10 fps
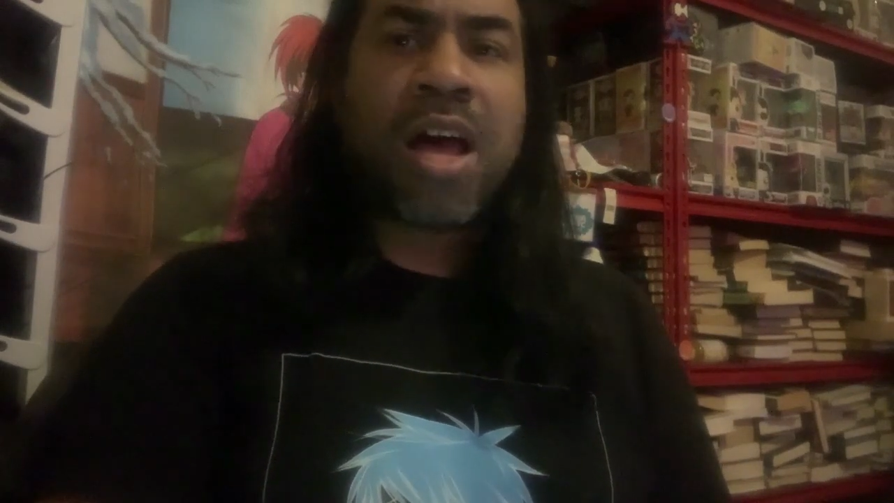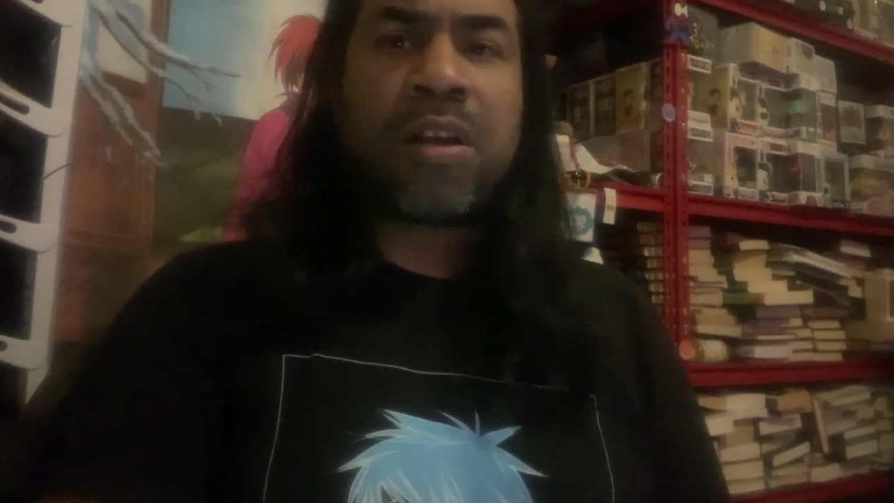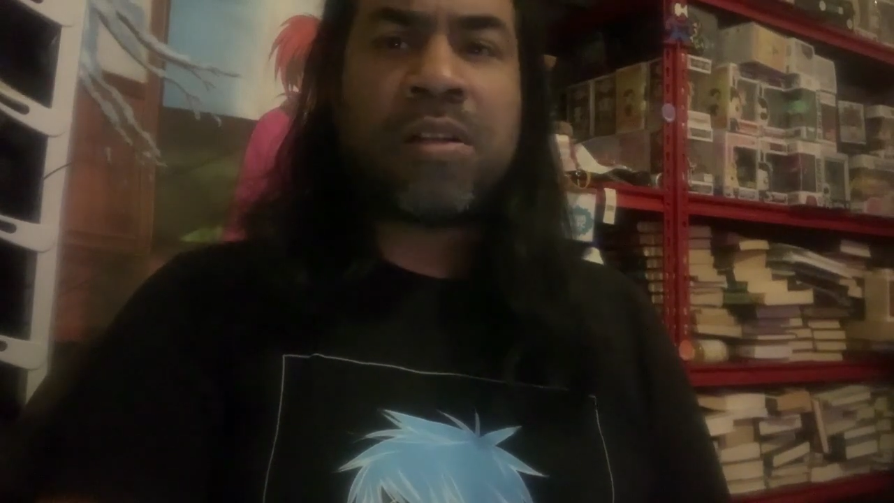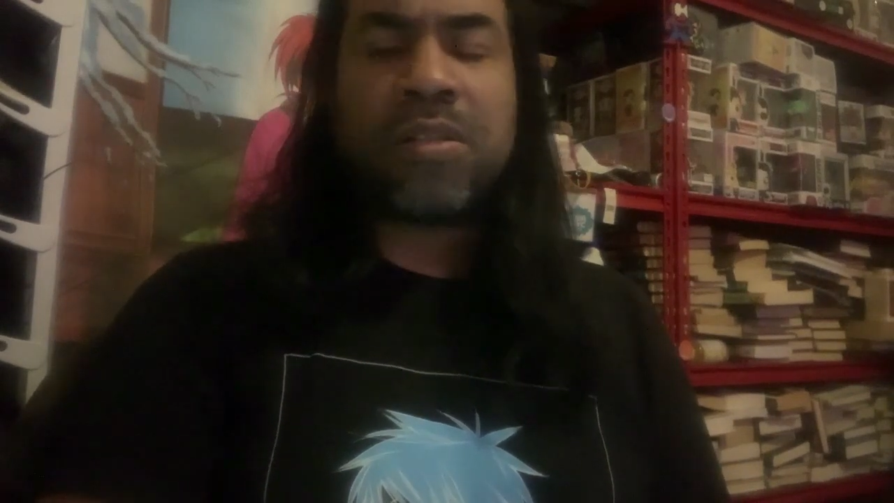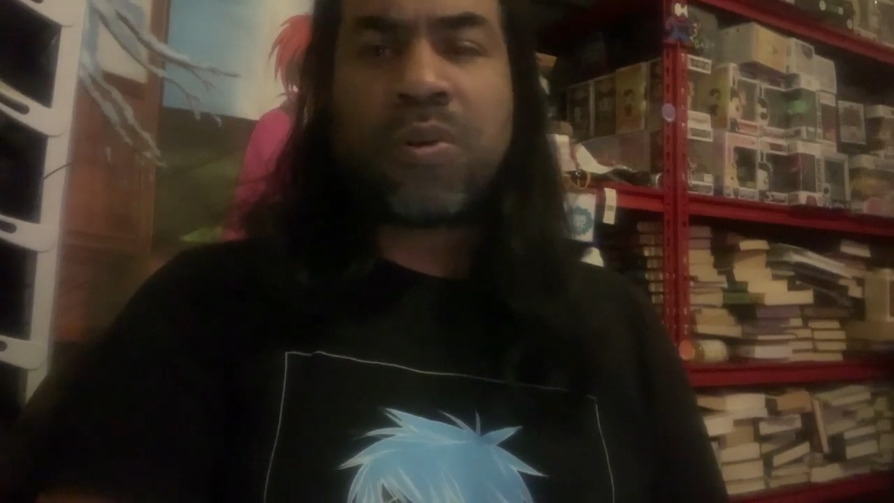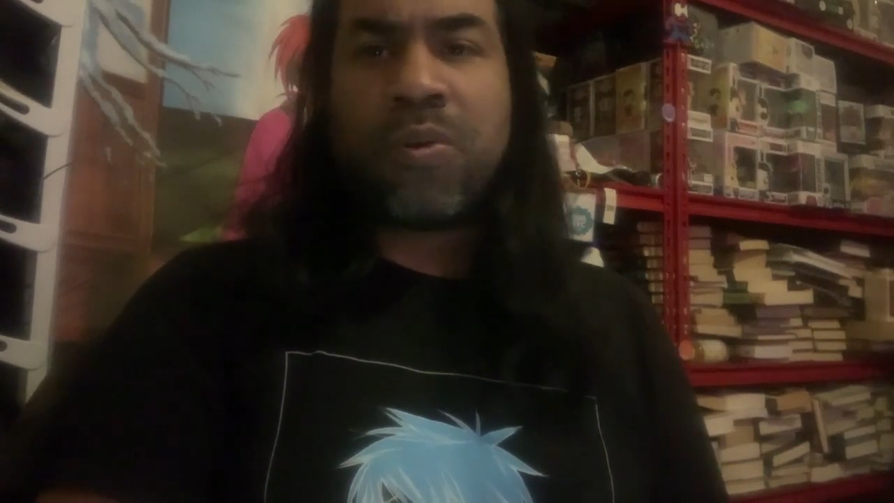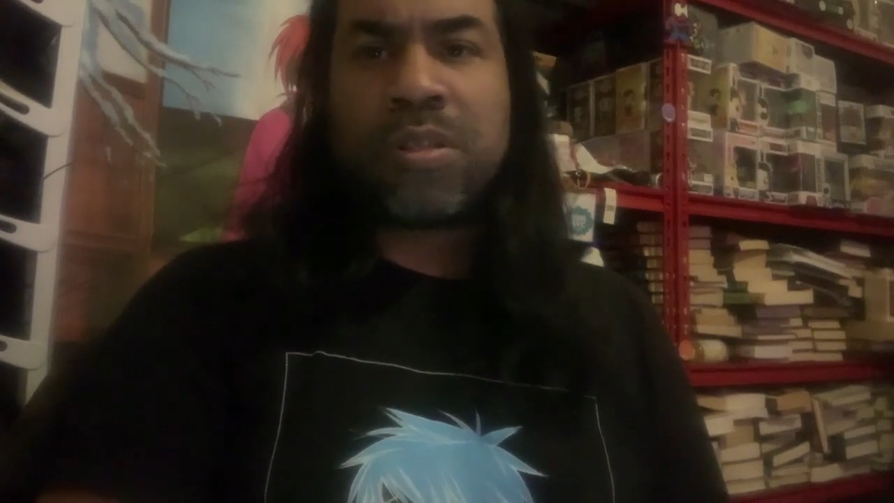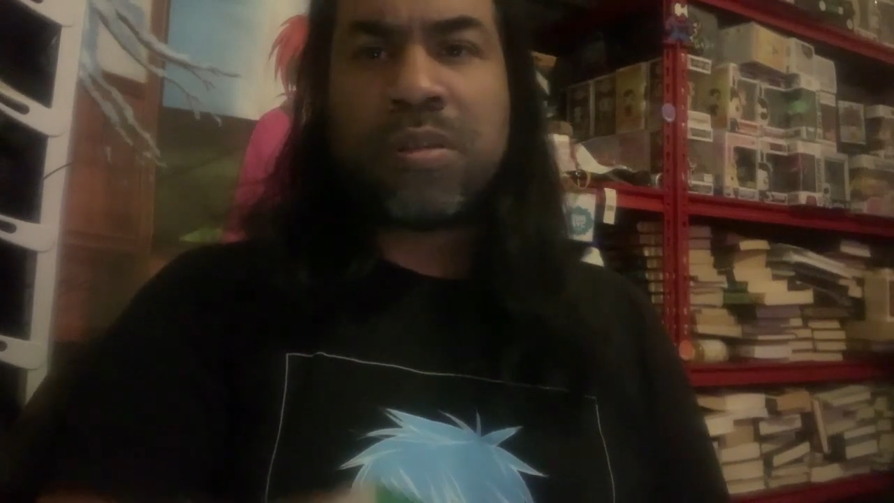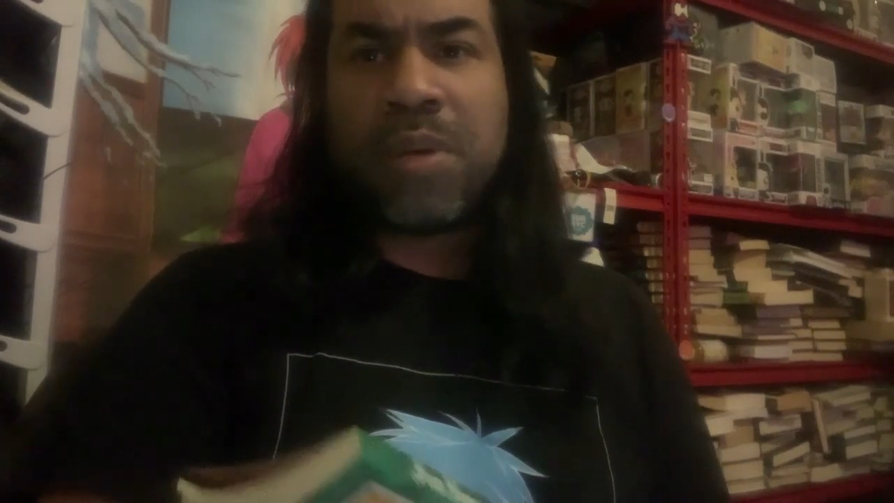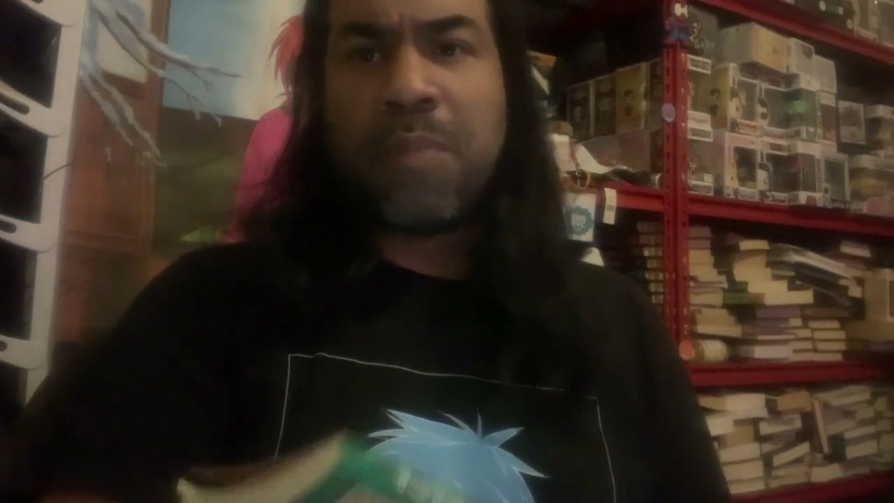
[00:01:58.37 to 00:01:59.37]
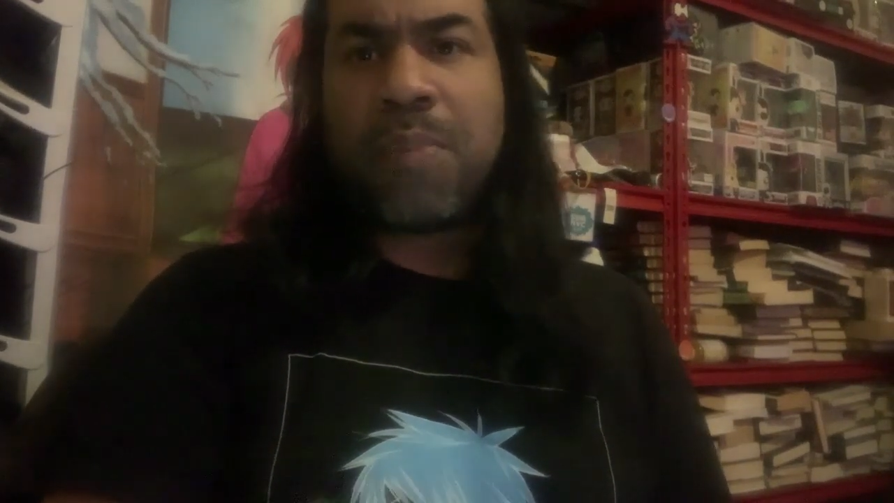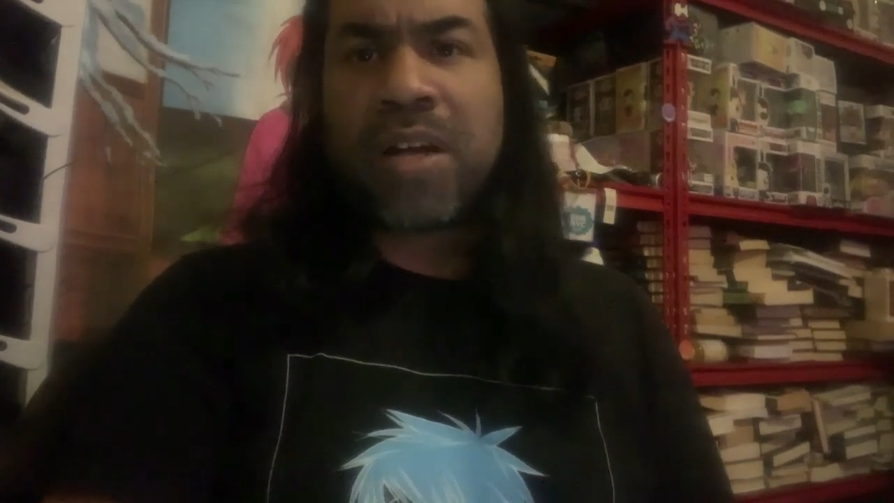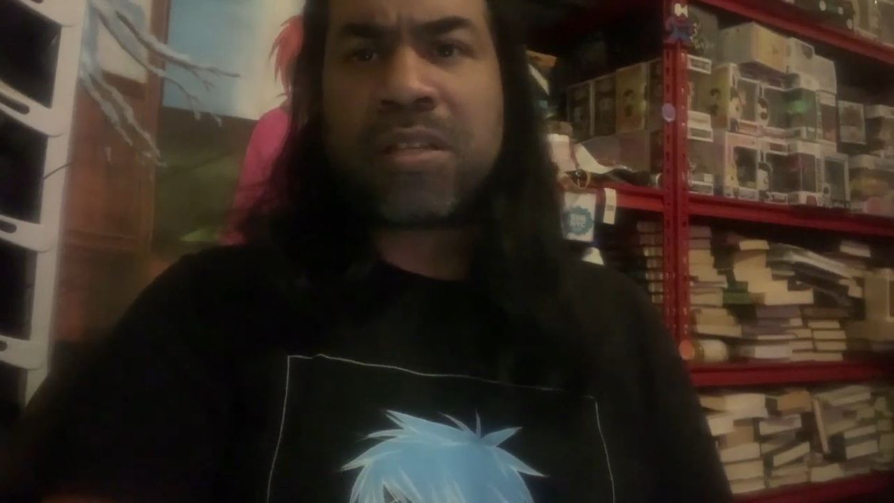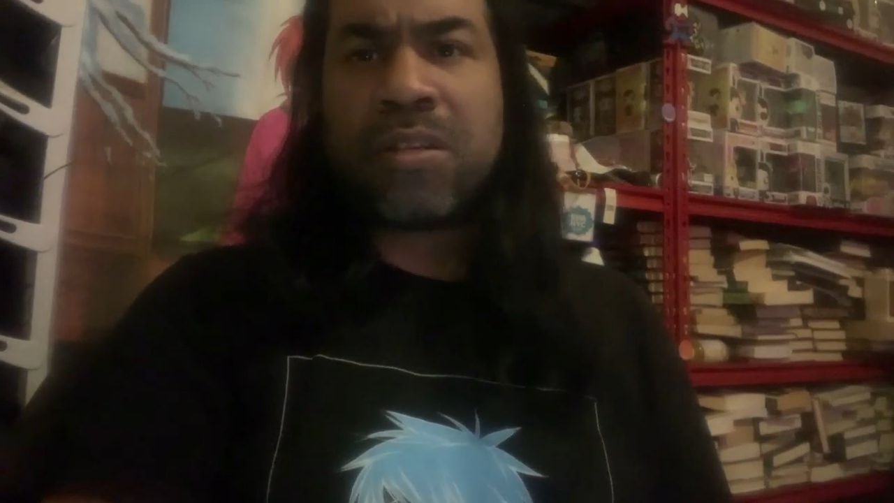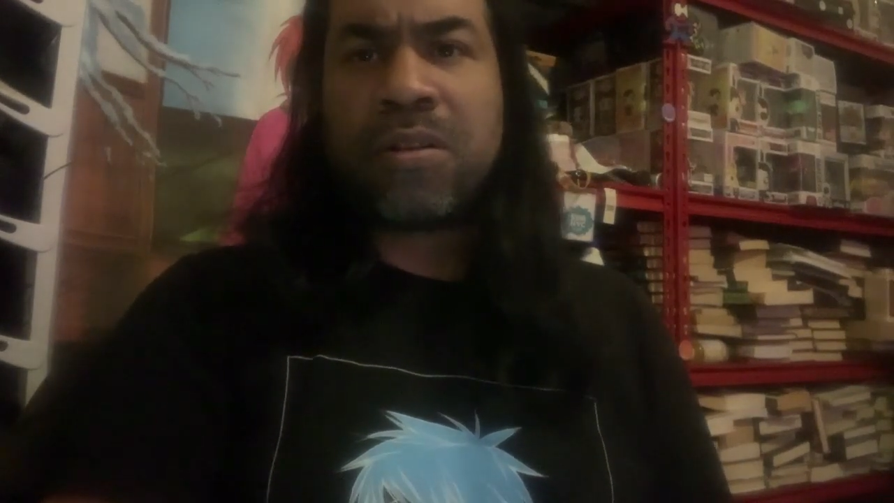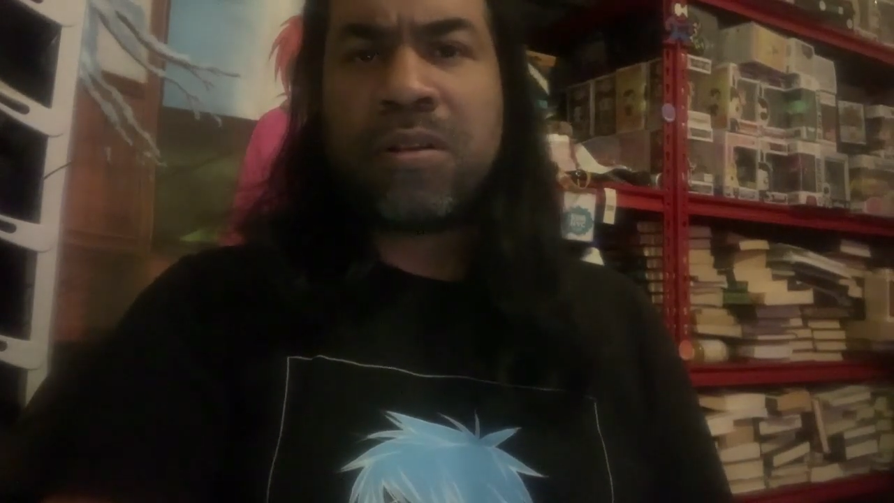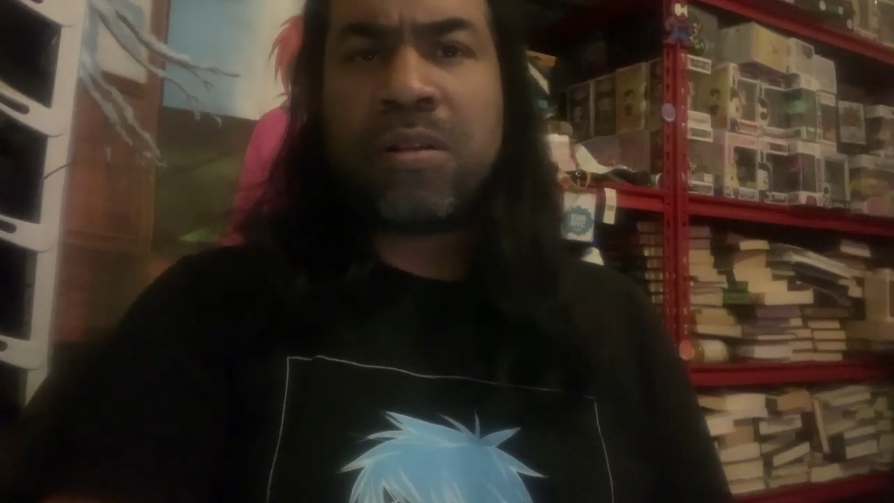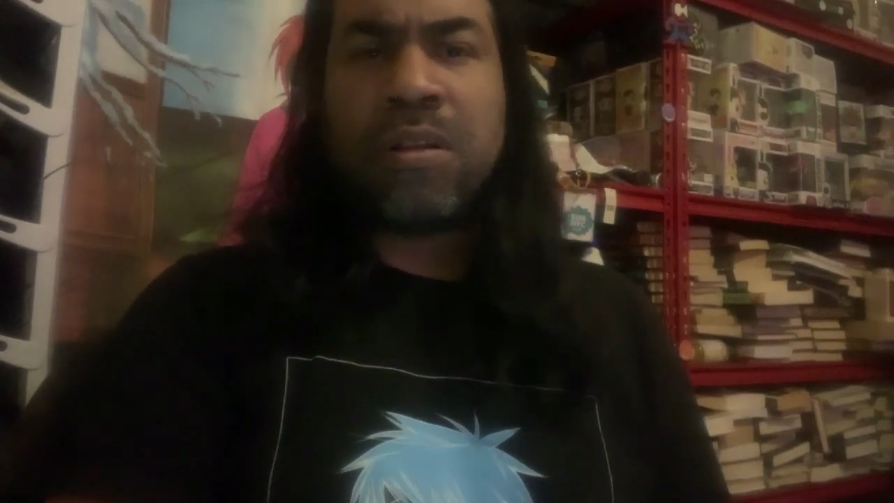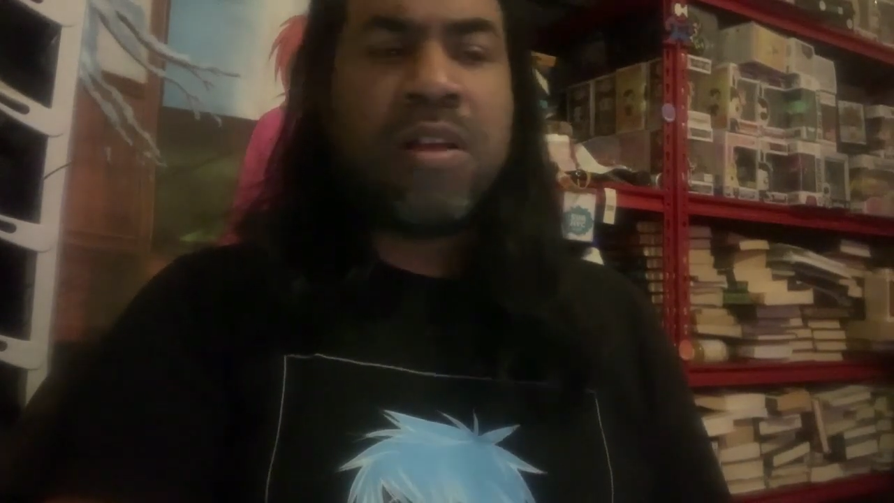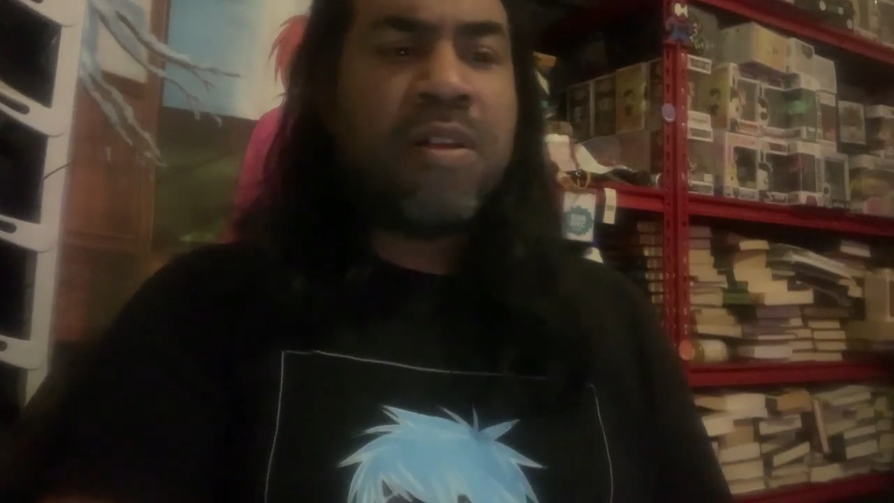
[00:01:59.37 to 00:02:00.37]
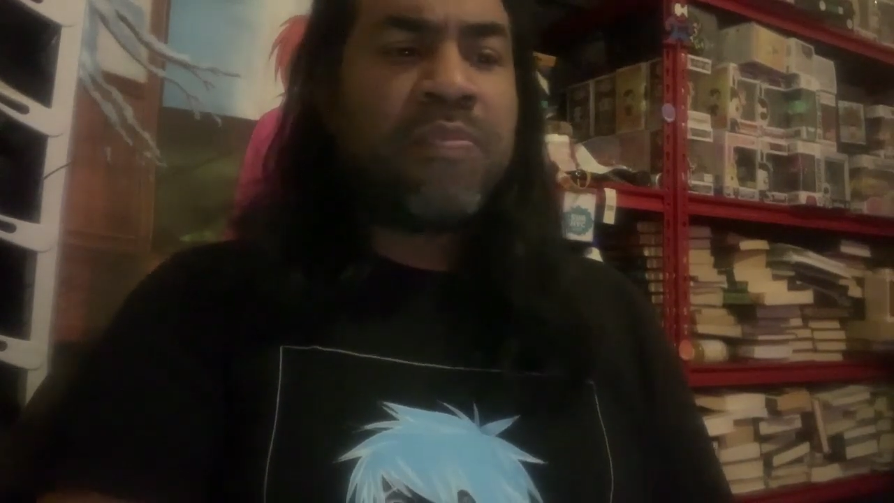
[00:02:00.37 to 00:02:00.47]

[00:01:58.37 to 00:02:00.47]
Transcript: title is going to be Bicycle